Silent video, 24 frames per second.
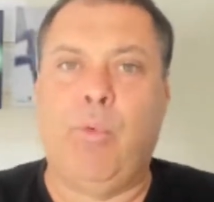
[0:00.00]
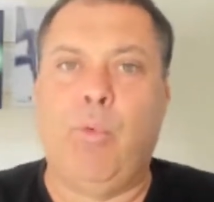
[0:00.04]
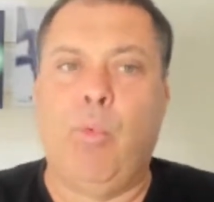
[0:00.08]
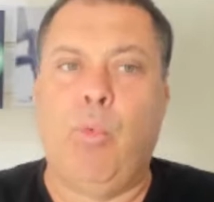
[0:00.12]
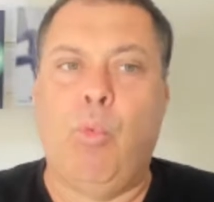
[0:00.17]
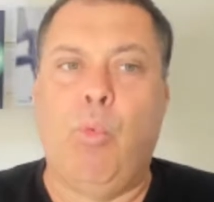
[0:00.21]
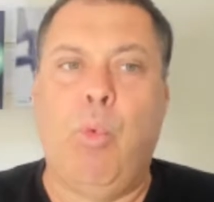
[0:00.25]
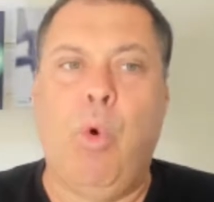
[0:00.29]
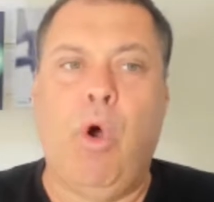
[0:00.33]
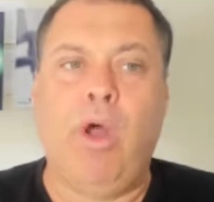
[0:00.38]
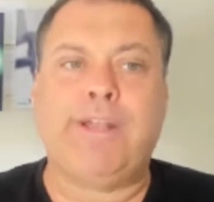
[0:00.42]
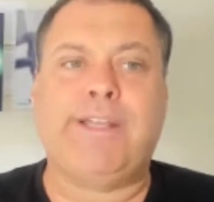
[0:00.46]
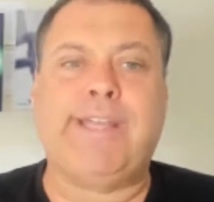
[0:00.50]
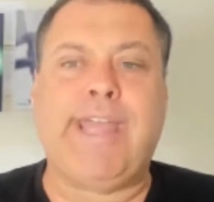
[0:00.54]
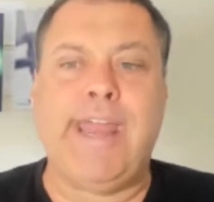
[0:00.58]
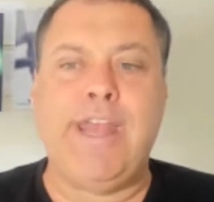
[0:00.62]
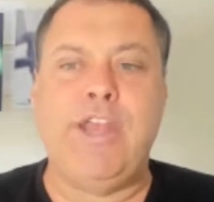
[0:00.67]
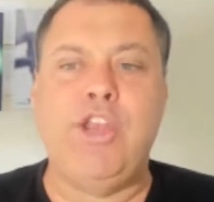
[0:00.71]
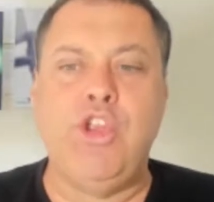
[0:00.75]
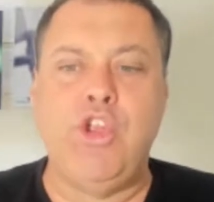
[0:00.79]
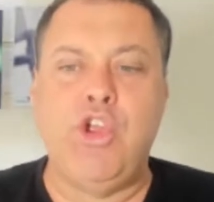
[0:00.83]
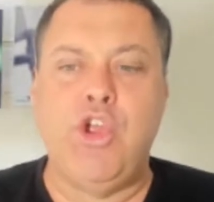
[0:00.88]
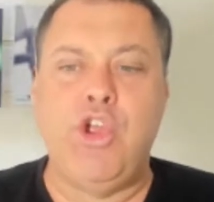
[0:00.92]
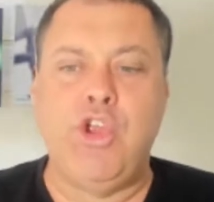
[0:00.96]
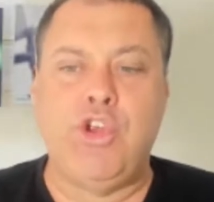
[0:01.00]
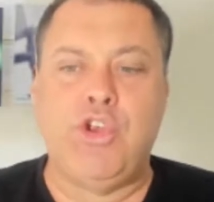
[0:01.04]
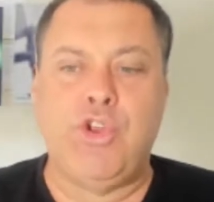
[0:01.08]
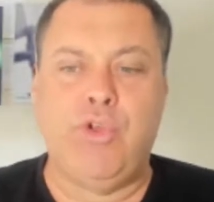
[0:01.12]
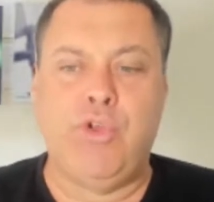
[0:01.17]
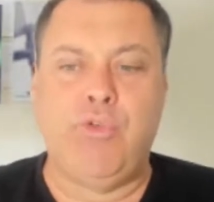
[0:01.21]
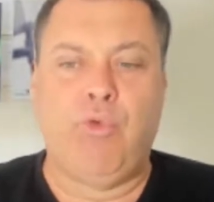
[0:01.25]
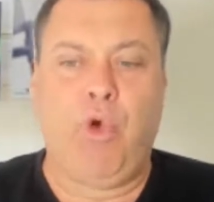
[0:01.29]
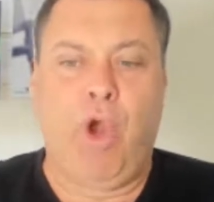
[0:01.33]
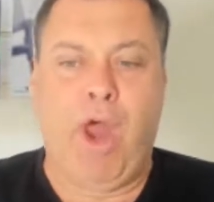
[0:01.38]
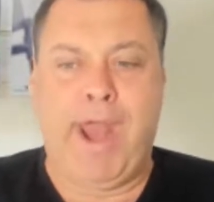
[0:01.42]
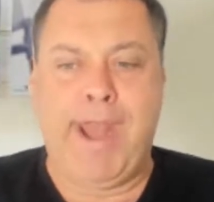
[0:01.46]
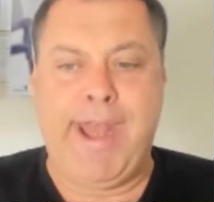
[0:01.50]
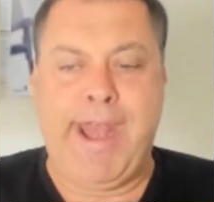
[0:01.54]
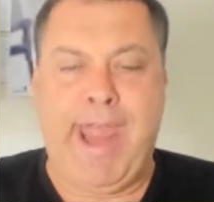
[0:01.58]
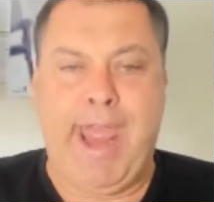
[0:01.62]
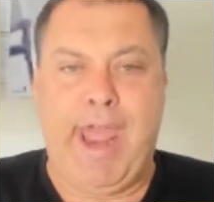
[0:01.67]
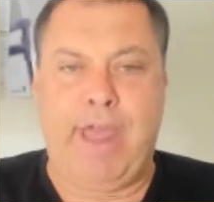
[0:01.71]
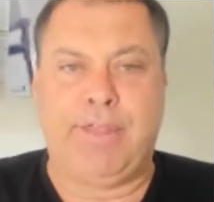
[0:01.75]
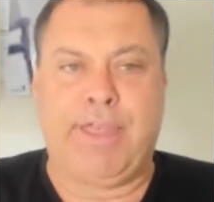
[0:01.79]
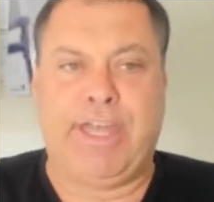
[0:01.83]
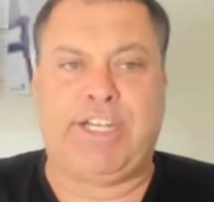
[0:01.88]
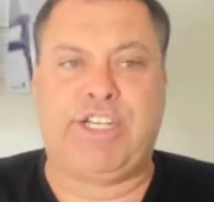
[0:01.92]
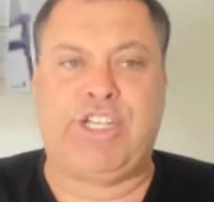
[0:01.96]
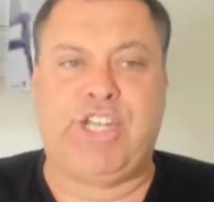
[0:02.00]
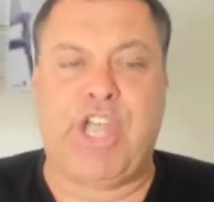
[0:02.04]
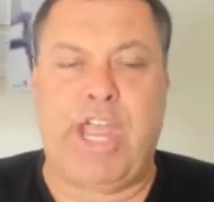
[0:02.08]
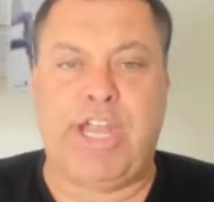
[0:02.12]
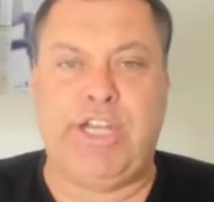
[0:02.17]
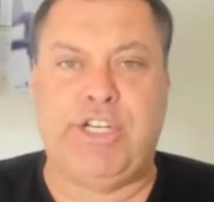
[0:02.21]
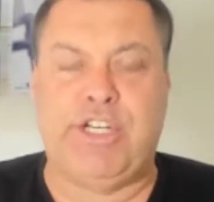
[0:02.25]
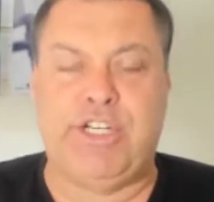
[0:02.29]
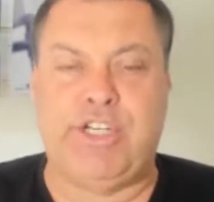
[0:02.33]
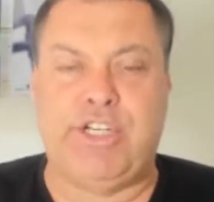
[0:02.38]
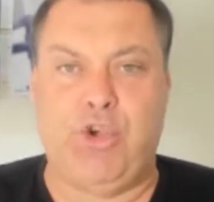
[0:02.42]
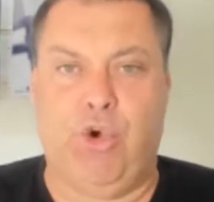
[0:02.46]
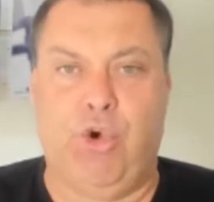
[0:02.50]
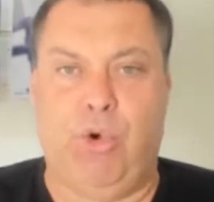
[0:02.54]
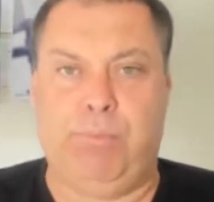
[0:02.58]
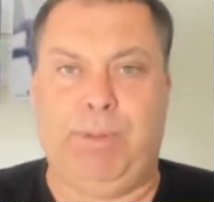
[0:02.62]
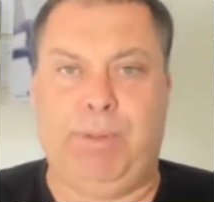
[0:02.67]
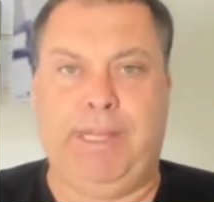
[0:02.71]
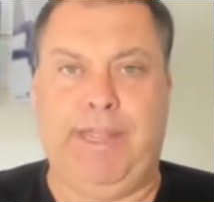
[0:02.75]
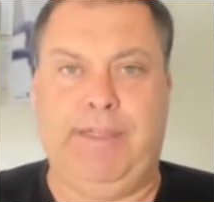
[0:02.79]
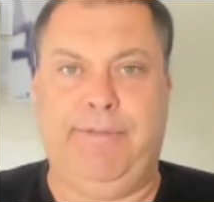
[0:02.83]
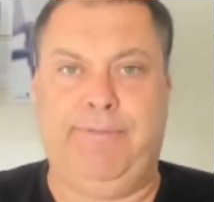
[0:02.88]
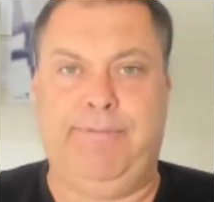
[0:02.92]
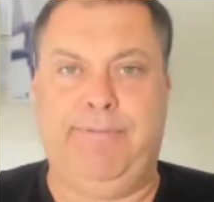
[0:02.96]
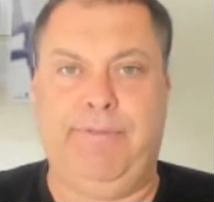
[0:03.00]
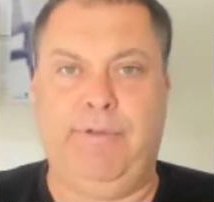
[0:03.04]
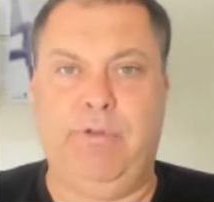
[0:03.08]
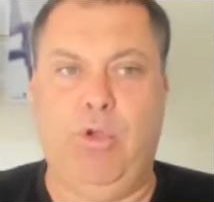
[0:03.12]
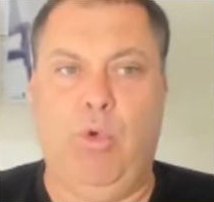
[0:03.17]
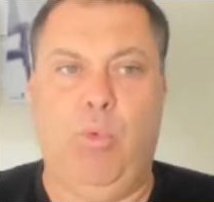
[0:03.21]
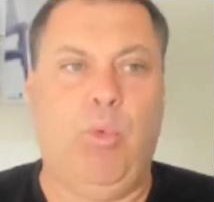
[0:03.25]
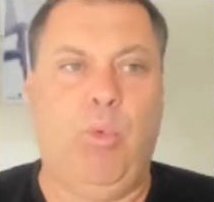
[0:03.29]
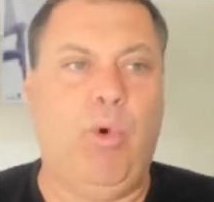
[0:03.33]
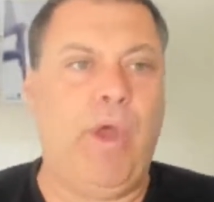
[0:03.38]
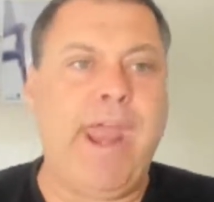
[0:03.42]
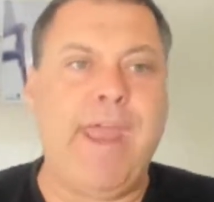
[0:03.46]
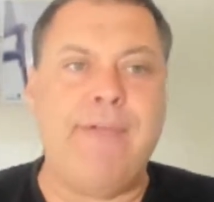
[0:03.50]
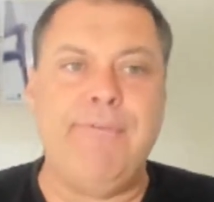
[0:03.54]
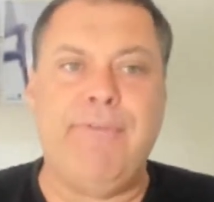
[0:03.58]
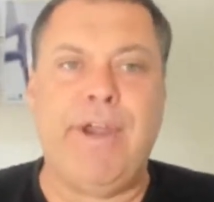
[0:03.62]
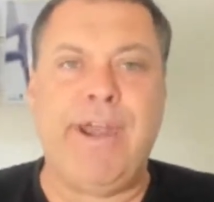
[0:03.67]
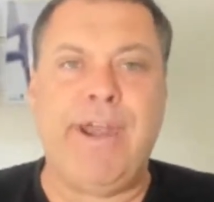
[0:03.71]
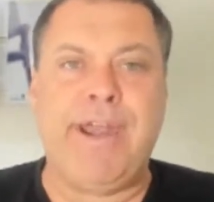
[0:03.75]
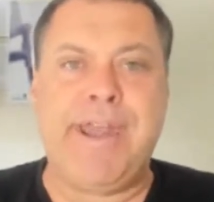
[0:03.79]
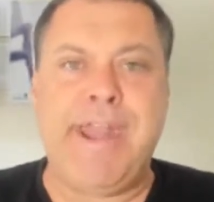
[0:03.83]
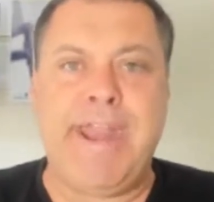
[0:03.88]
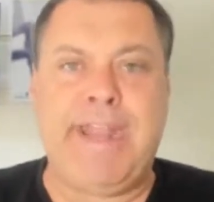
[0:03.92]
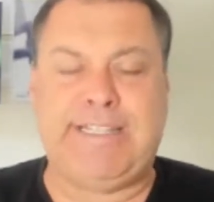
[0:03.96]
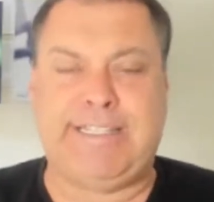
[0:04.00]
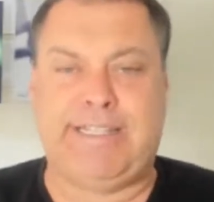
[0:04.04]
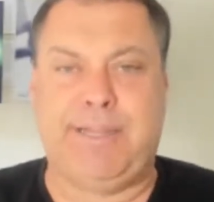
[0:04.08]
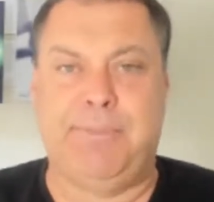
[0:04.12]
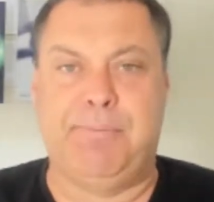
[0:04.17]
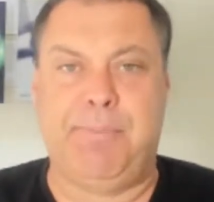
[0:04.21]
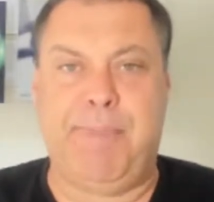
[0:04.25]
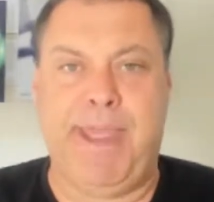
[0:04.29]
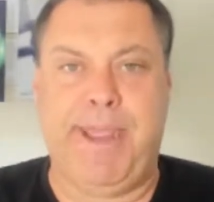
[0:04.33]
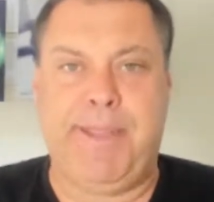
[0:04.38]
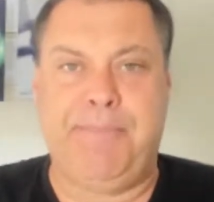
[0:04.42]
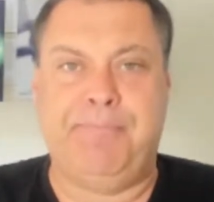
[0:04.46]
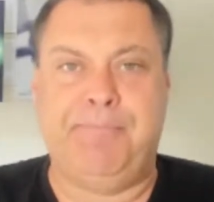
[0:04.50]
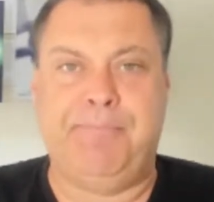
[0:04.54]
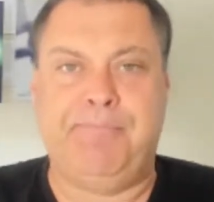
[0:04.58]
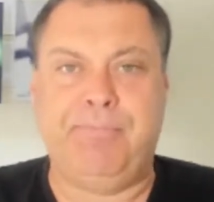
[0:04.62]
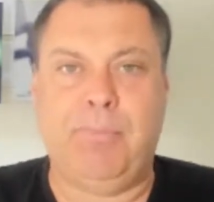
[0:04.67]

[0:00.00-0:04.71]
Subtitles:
What can you do right now that changes your belief? Whatever it needs to be.